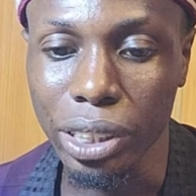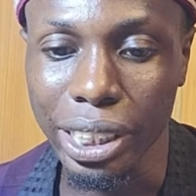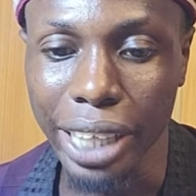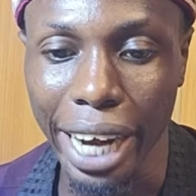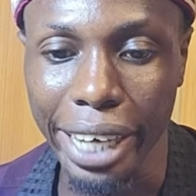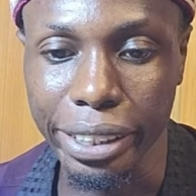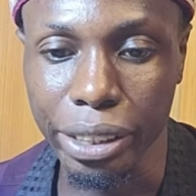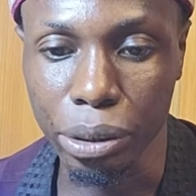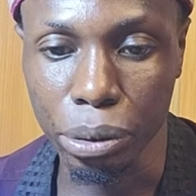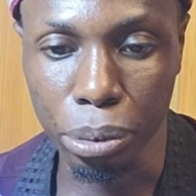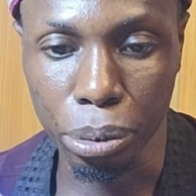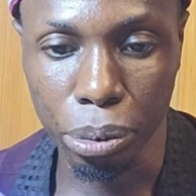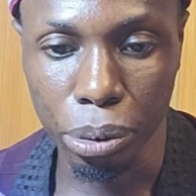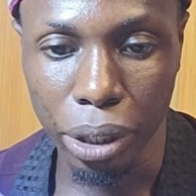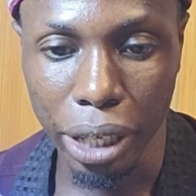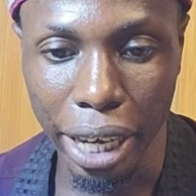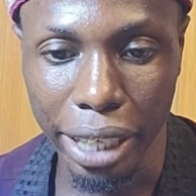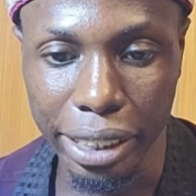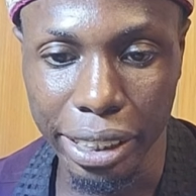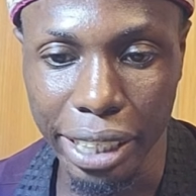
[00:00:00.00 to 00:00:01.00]
title.
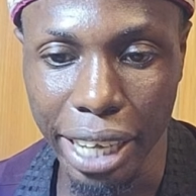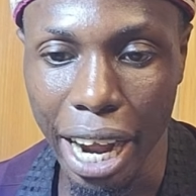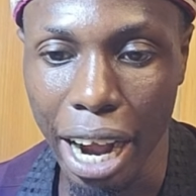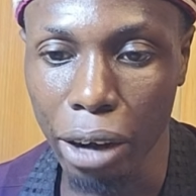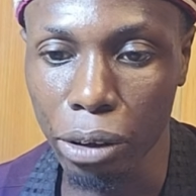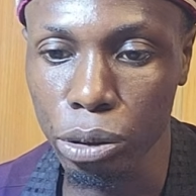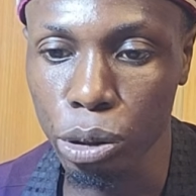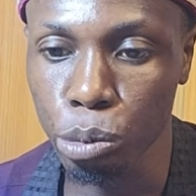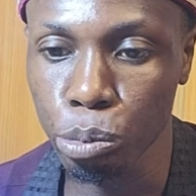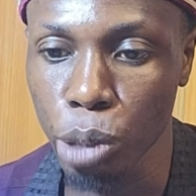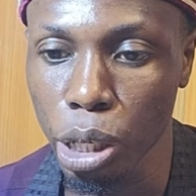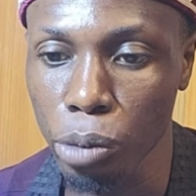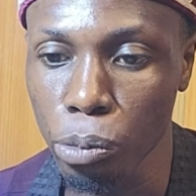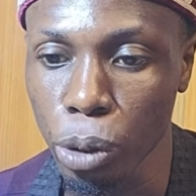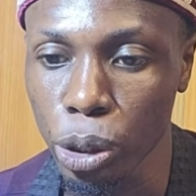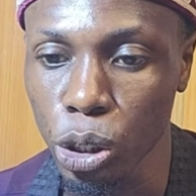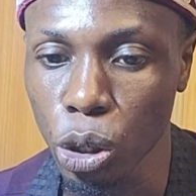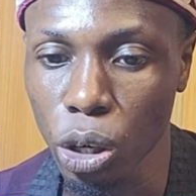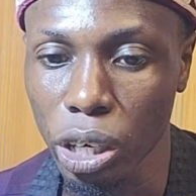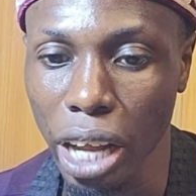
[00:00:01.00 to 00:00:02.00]
You can see how to make
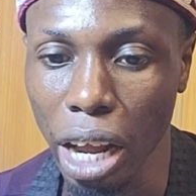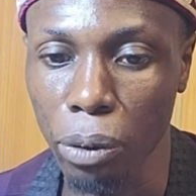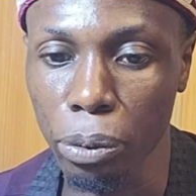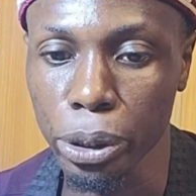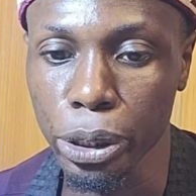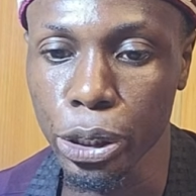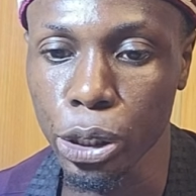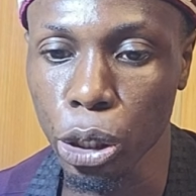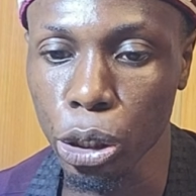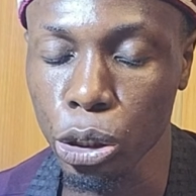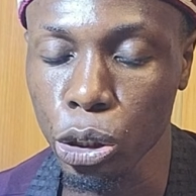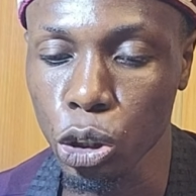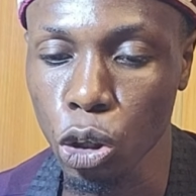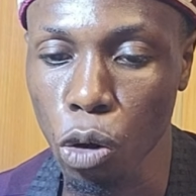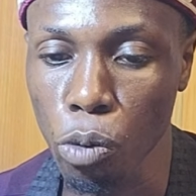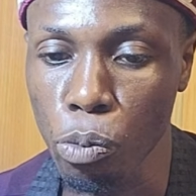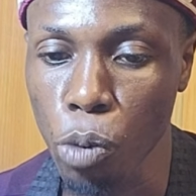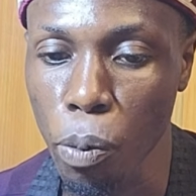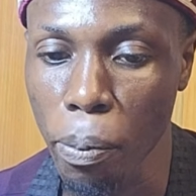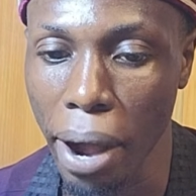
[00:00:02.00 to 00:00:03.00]
money online with just
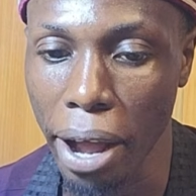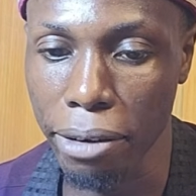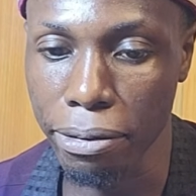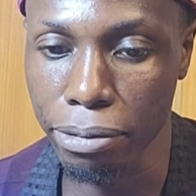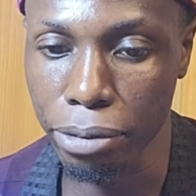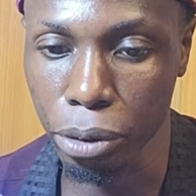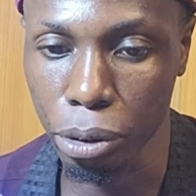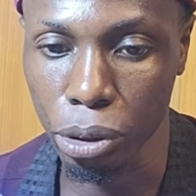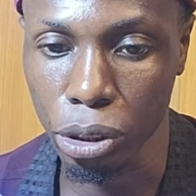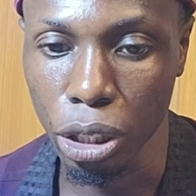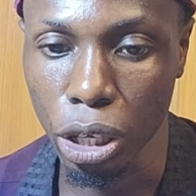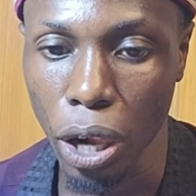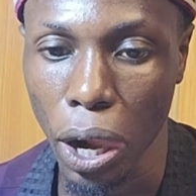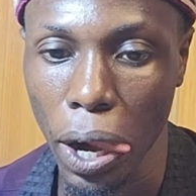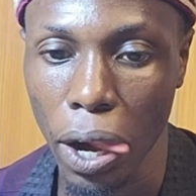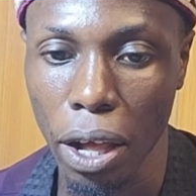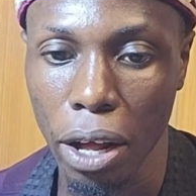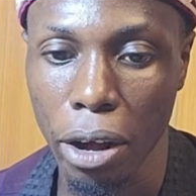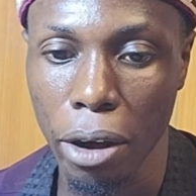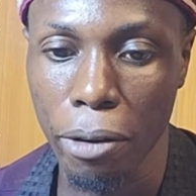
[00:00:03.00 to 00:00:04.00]
your mobile phone.
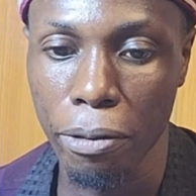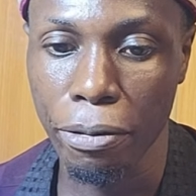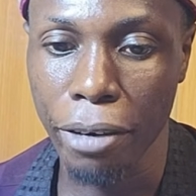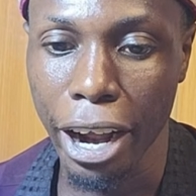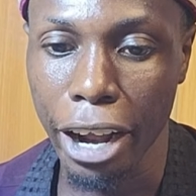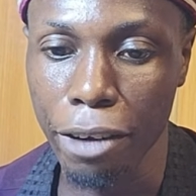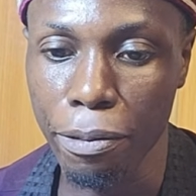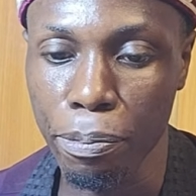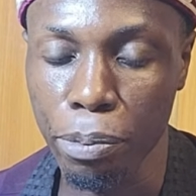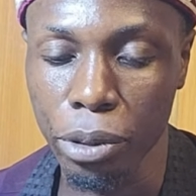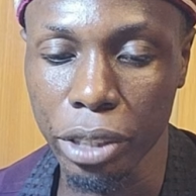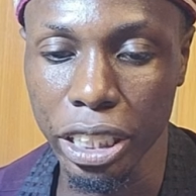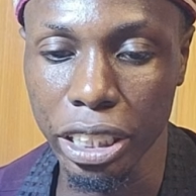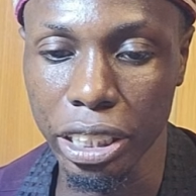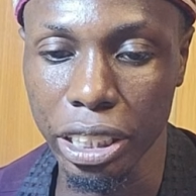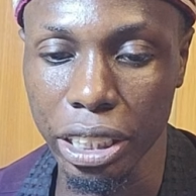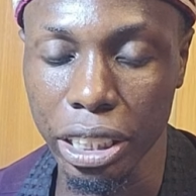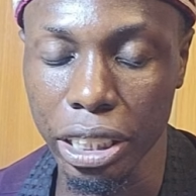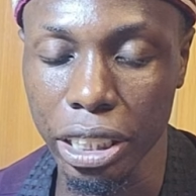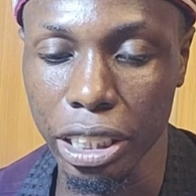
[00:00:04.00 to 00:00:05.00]
This
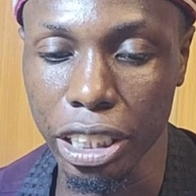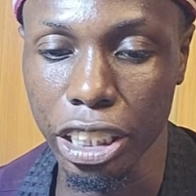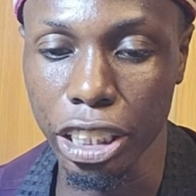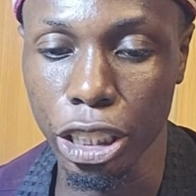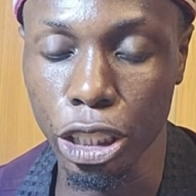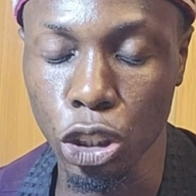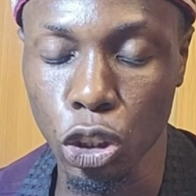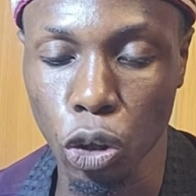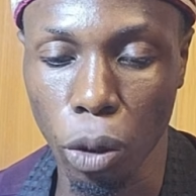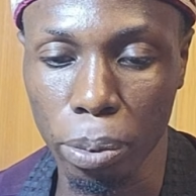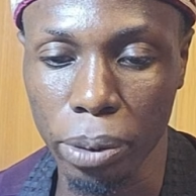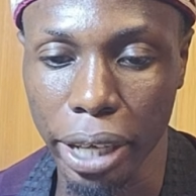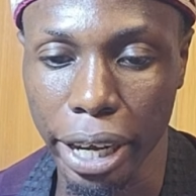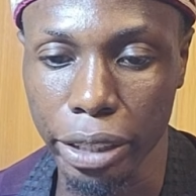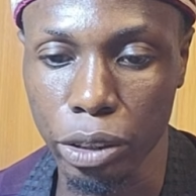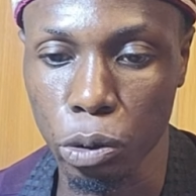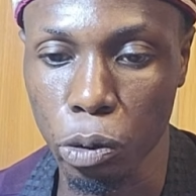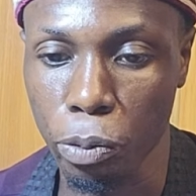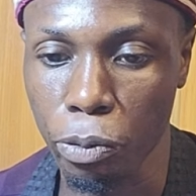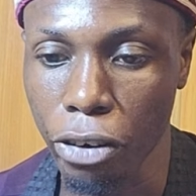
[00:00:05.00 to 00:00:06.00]
is the
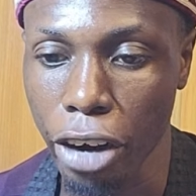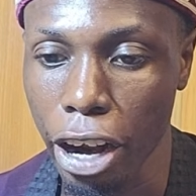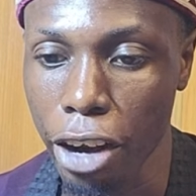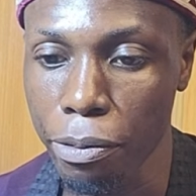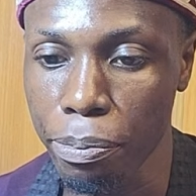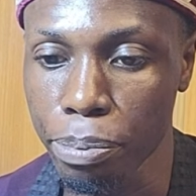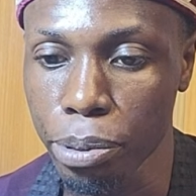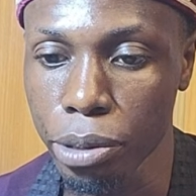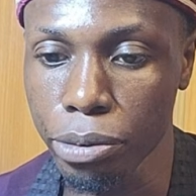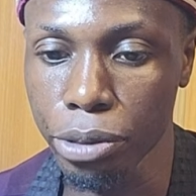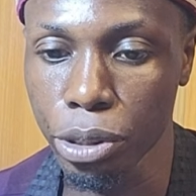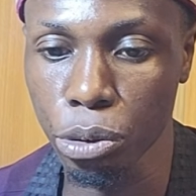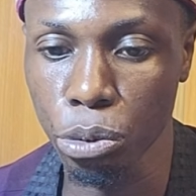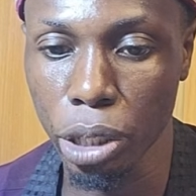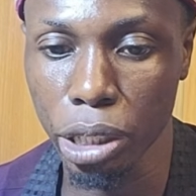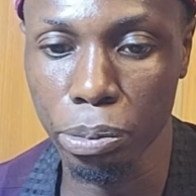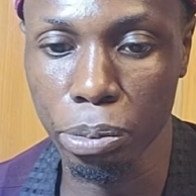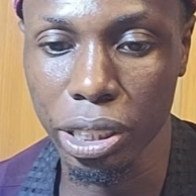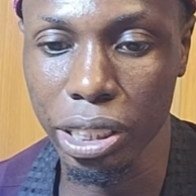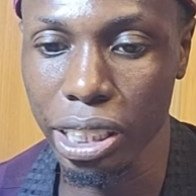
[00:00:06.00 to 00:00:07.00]
subtitle. 5 proven
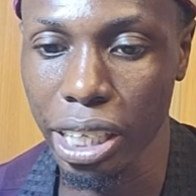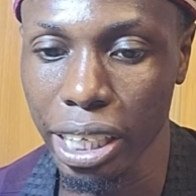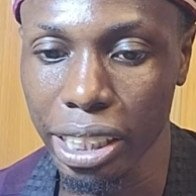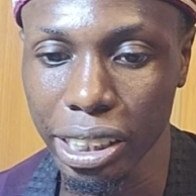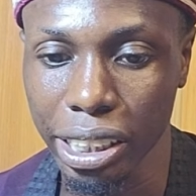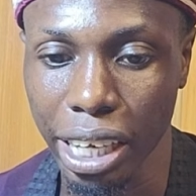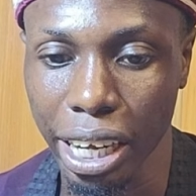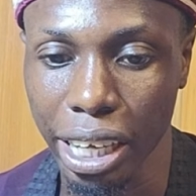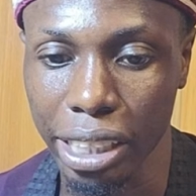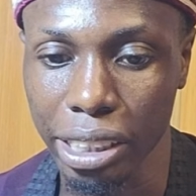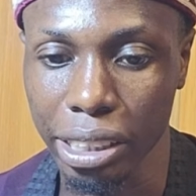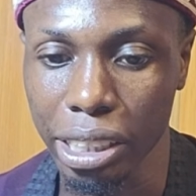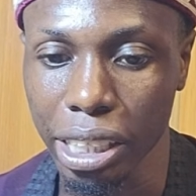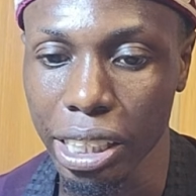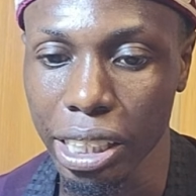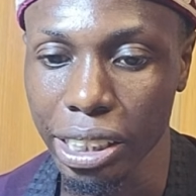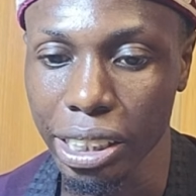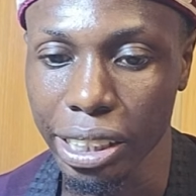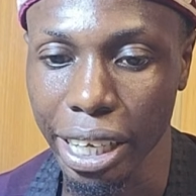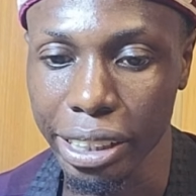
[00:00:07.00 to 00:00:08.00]
ways beginners can
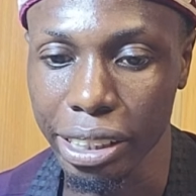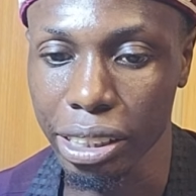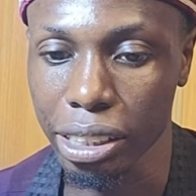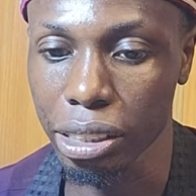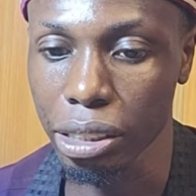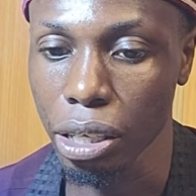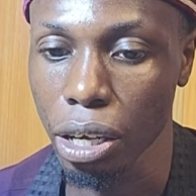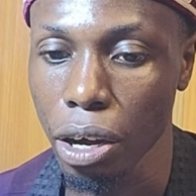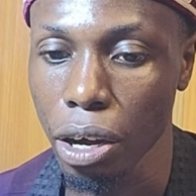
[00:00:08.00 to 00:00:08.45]
start